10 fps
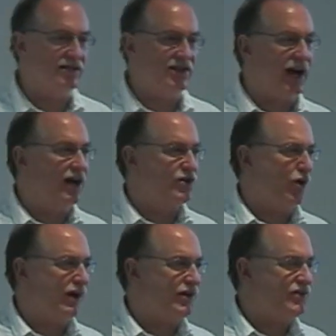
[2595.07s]
Zynga is
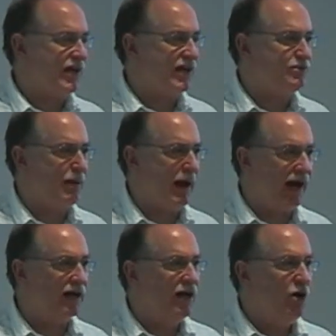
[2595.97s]
going to send us
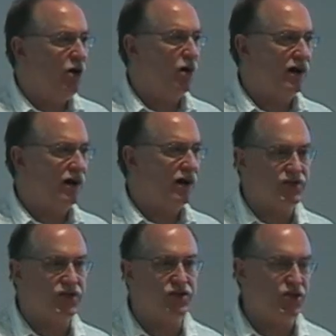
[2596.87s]
back one of our
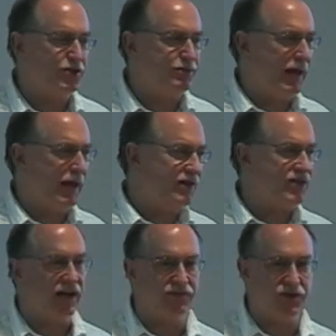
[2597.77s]
students who's been at
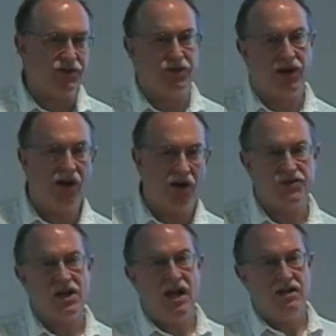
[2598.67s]
Zynga for two
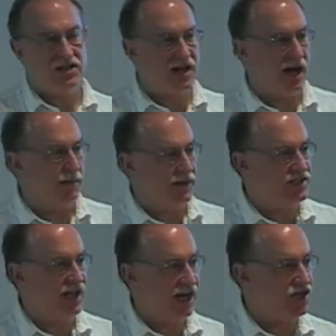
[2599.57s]
years to come
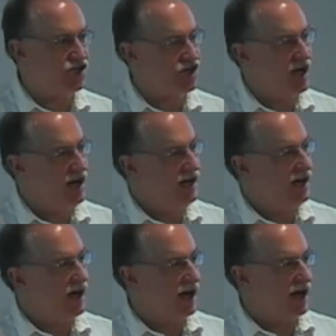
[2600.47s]
and teach
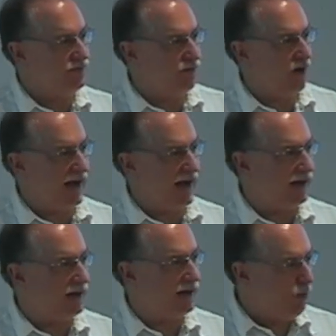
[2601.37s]
on
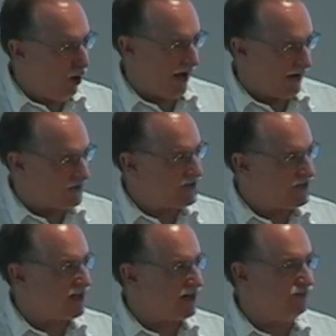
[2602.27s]
Friday mornings.
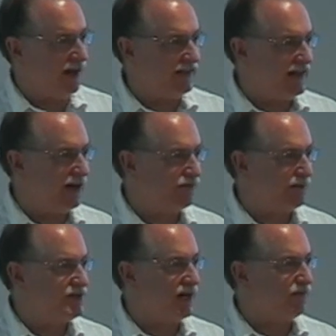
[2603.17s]
He's going to fly down
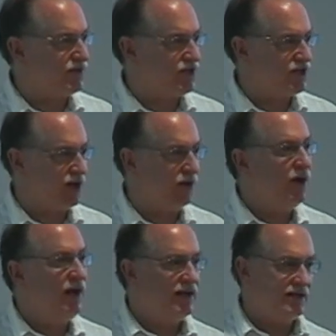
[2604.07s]
from San Francisco
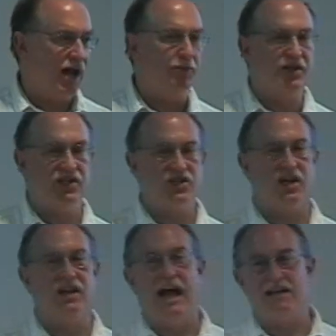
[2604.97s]
to help teach
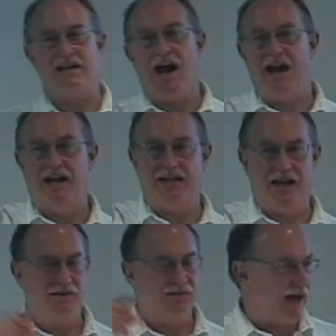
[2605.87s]
the class and
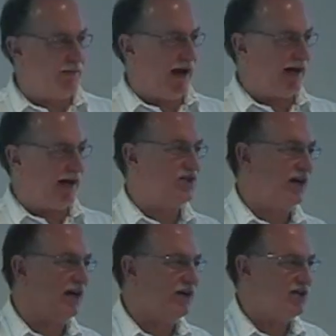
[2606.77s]
then fly back to
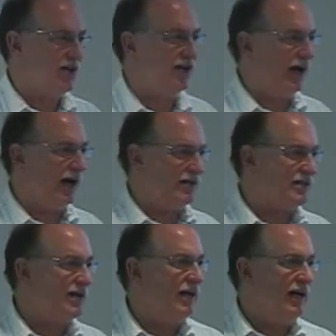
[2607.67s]
Zynga on Sunday nights.